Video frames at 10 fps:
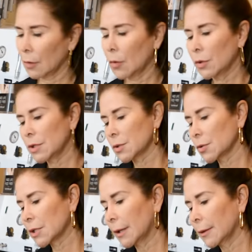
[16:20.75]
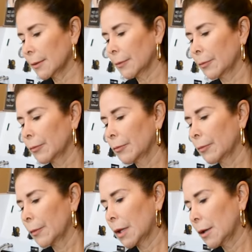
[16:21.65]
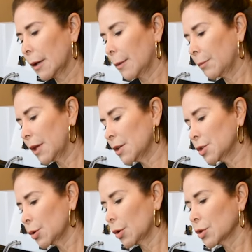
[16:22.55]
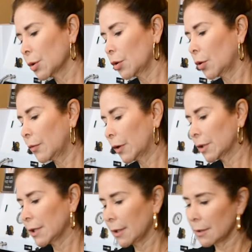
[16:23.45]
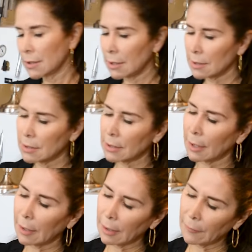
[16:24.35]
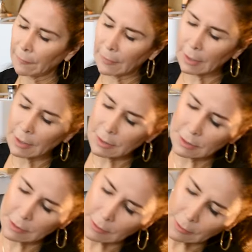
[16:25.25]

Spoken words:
horizontal. Make sure to cover the entire face.